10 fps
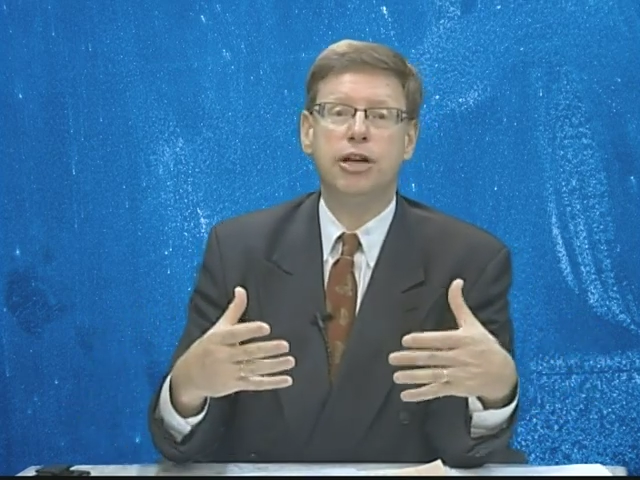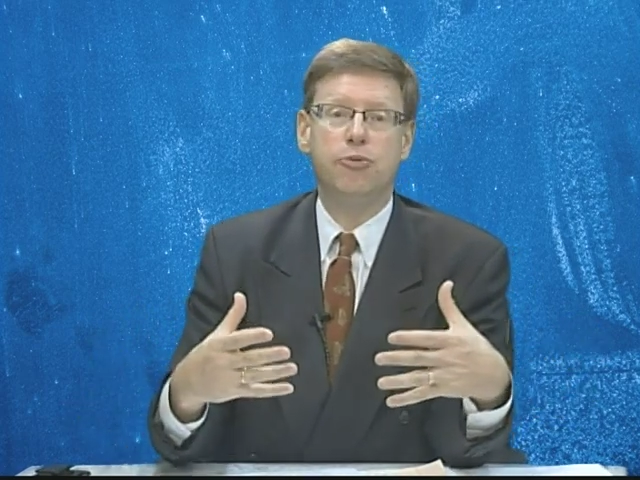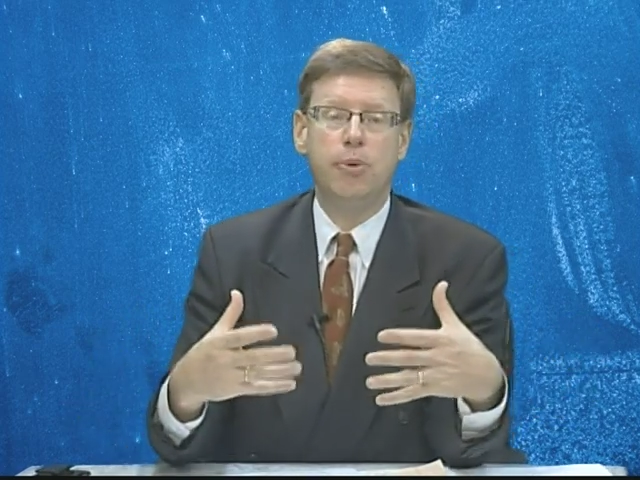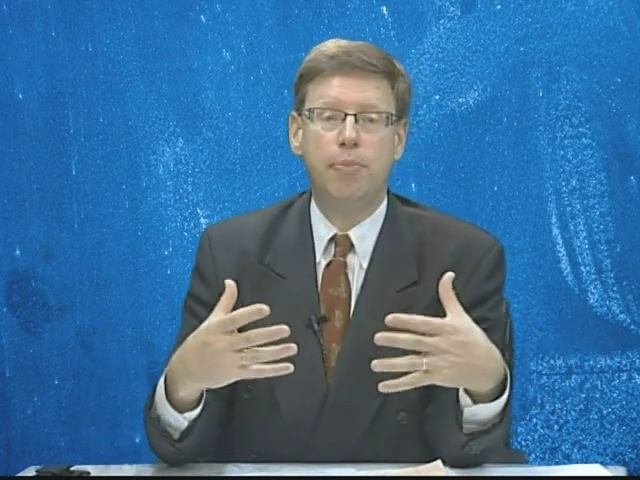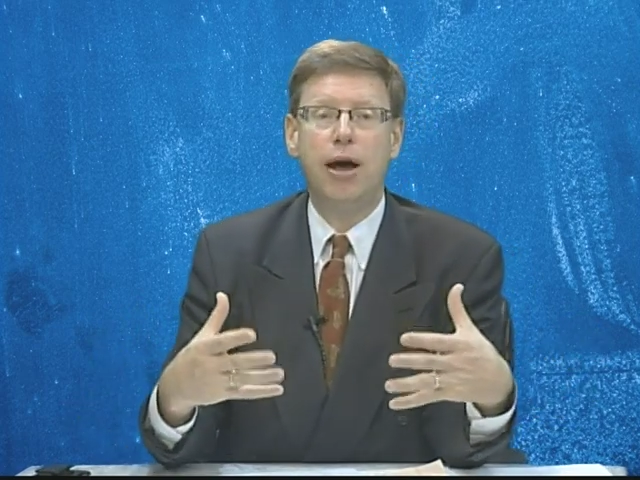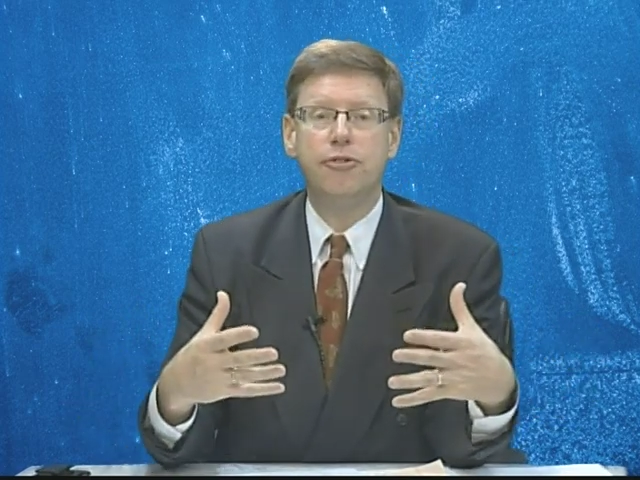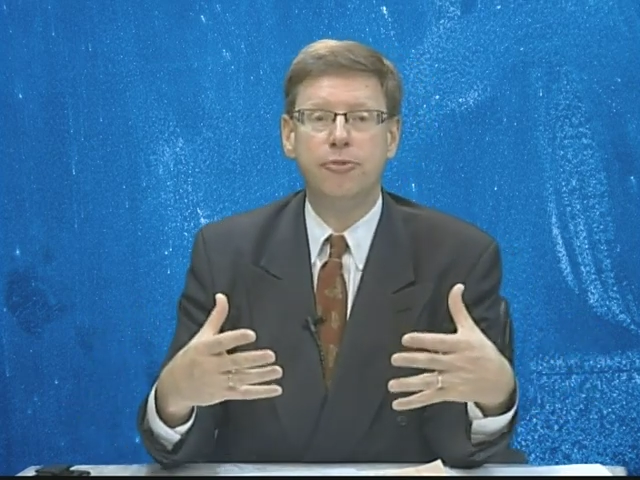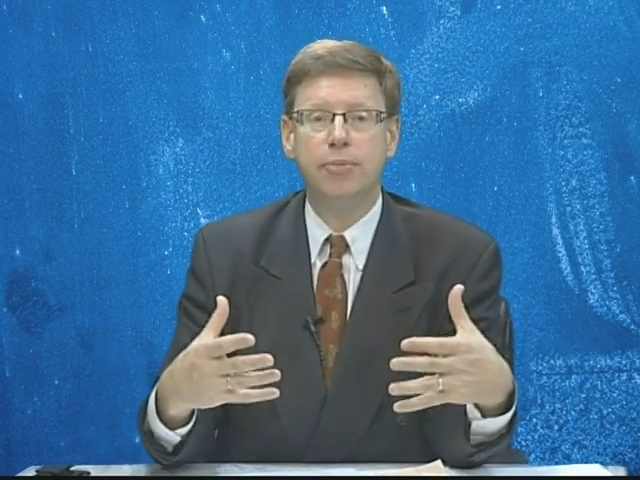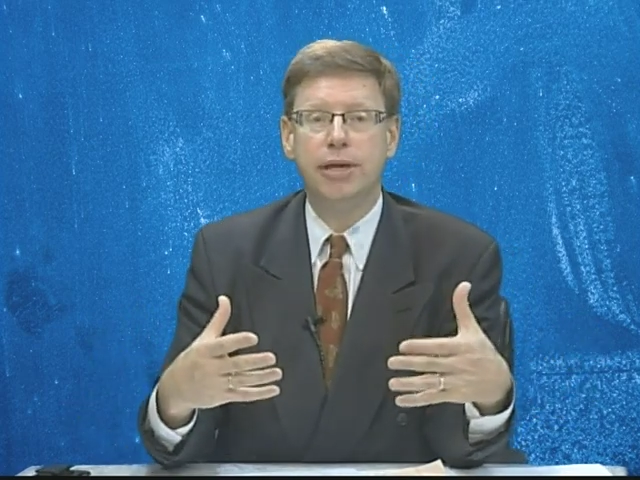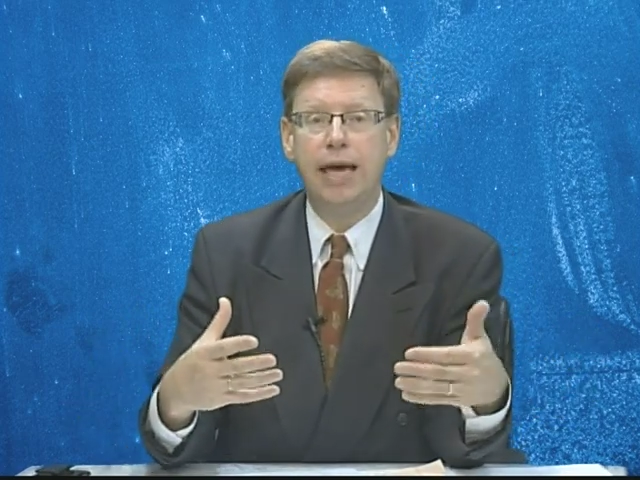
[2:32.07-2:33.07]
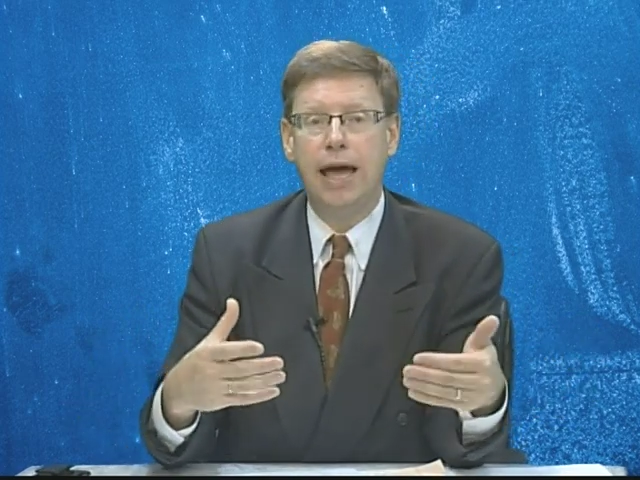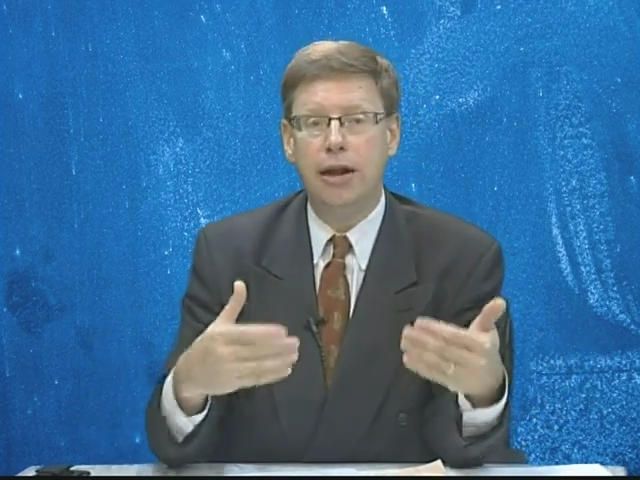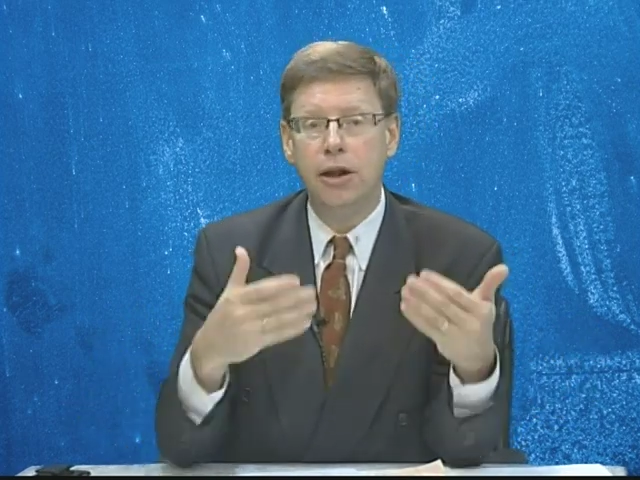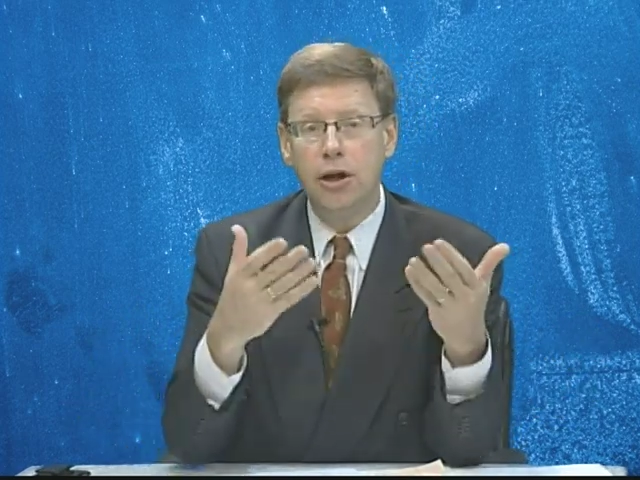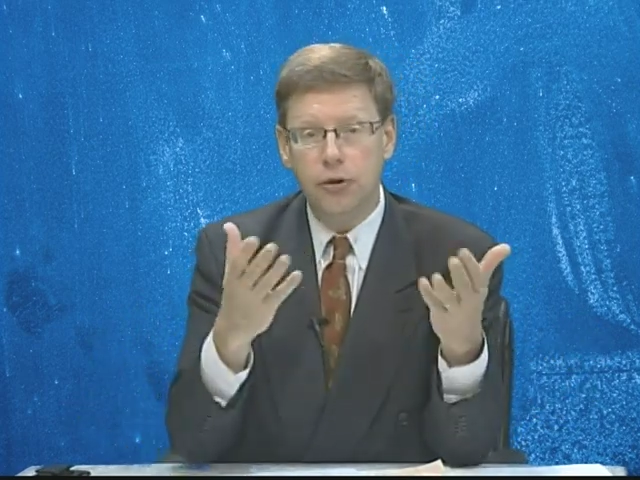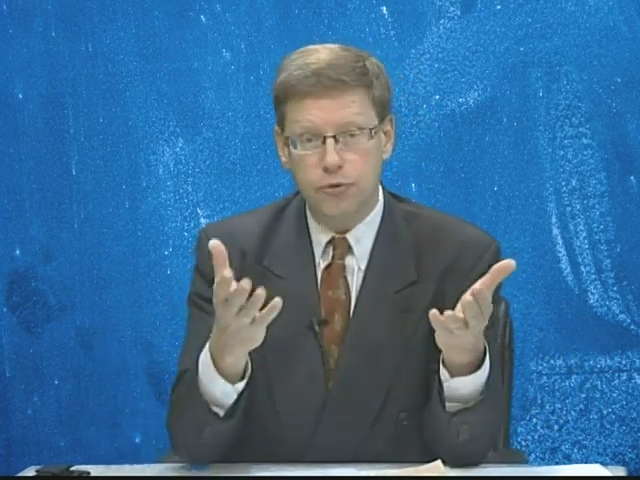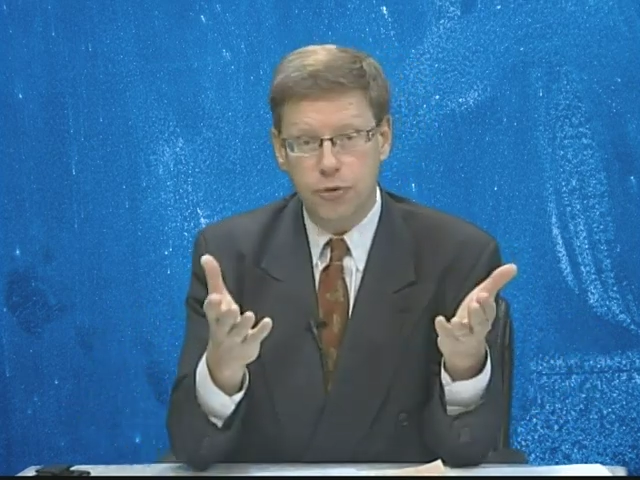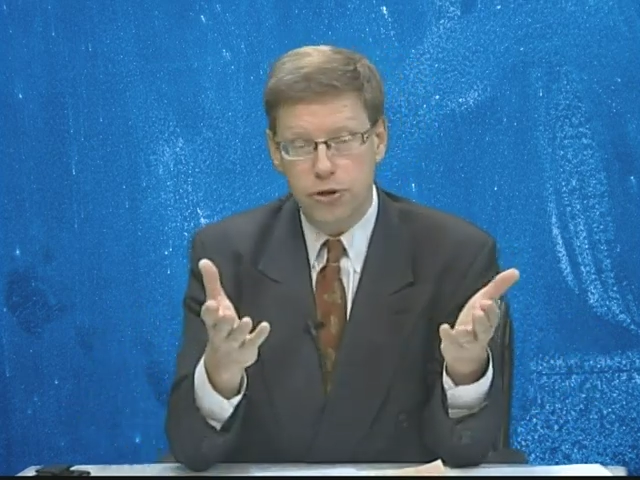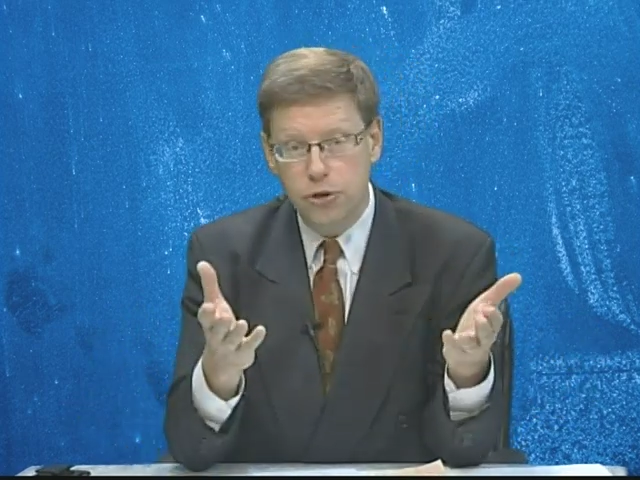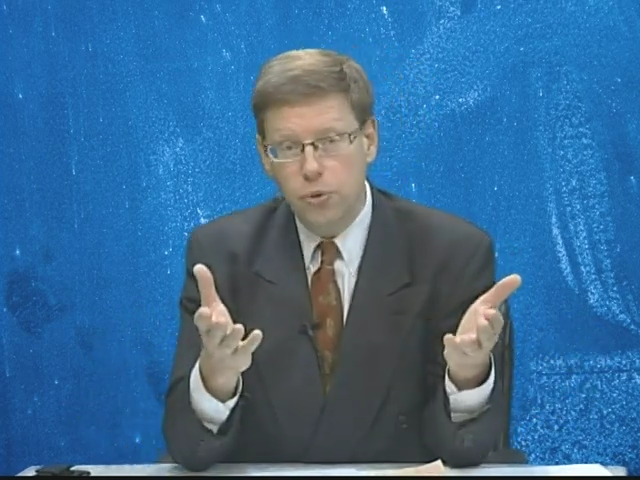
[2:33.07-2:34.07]
as we possibly can
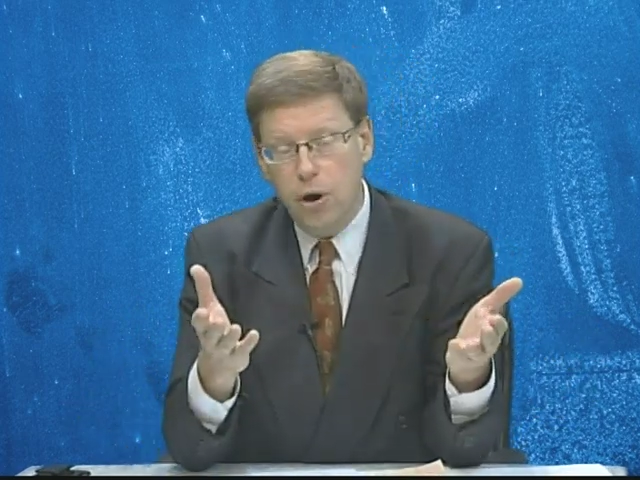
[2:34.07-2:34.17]
for you,